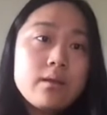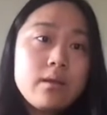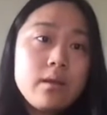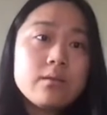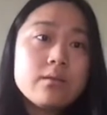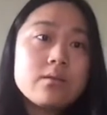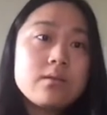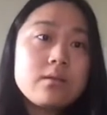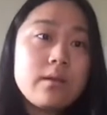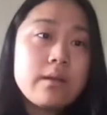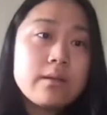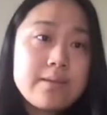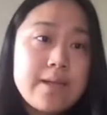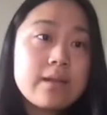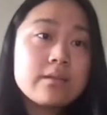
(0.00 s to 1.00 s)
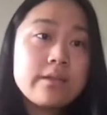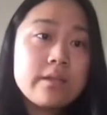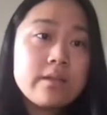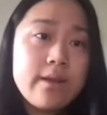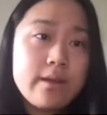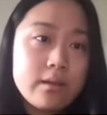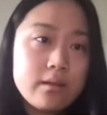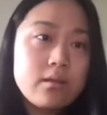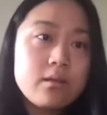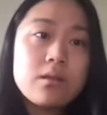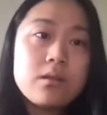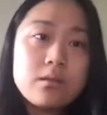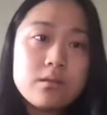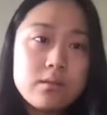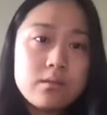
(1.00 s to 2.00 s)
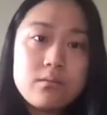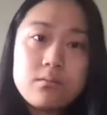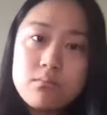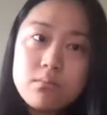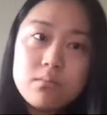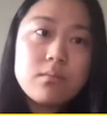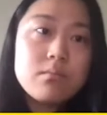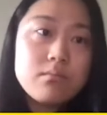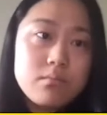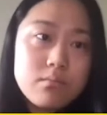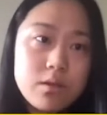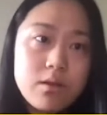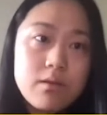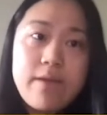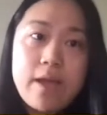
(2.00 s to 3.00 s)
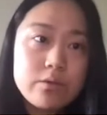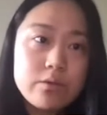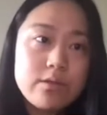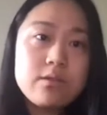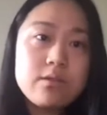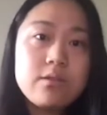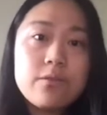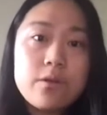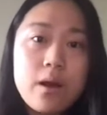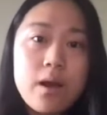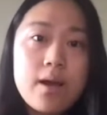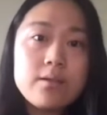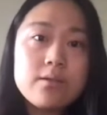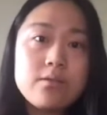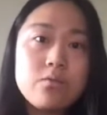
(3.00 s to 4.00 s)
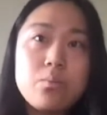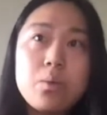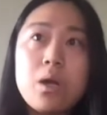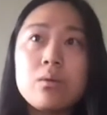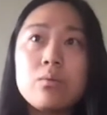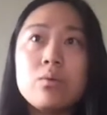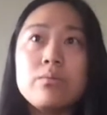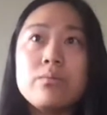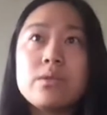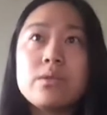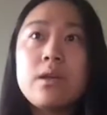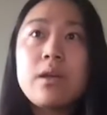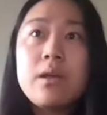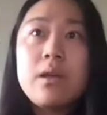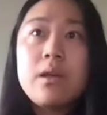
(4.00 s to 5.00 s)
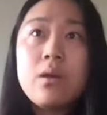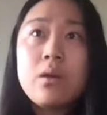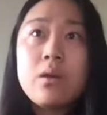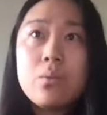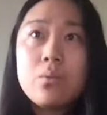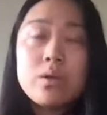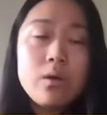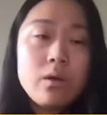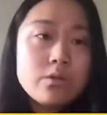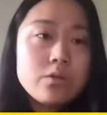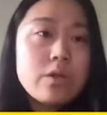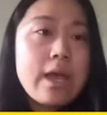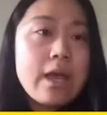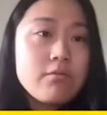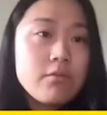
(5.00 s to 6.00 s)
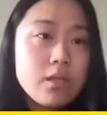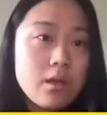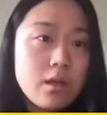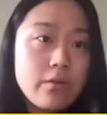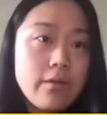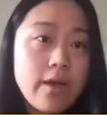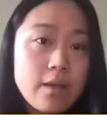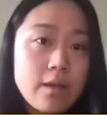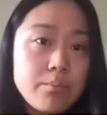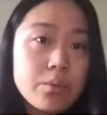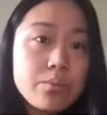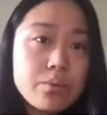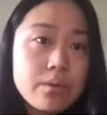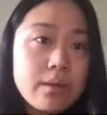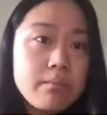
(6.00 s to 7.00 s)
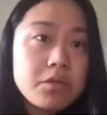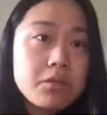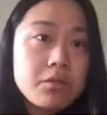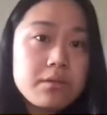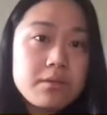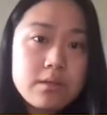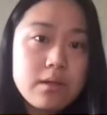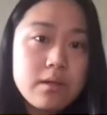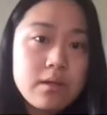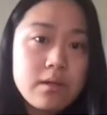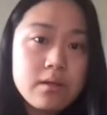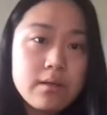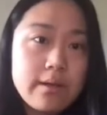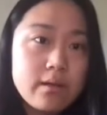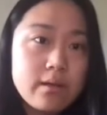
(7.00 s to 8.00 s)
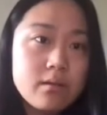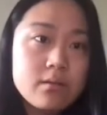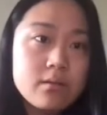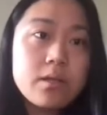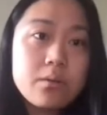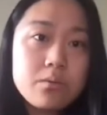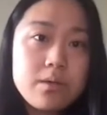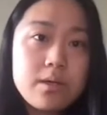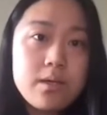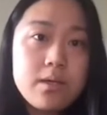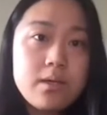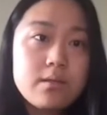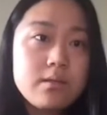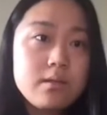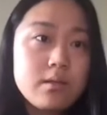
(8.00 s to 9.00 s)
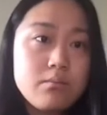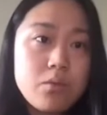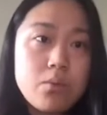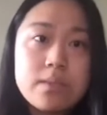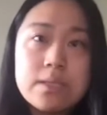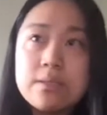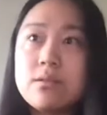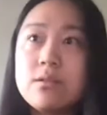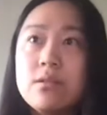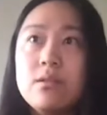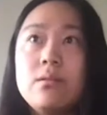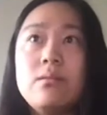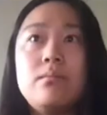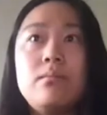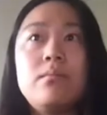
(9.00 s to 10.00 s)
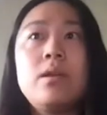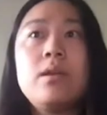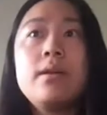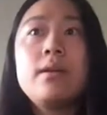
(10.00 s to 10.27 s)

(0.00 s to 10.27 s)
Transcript: because exactly like these various different kinds of problems, we also have a lot of hyperparameters like learning rate, momentum,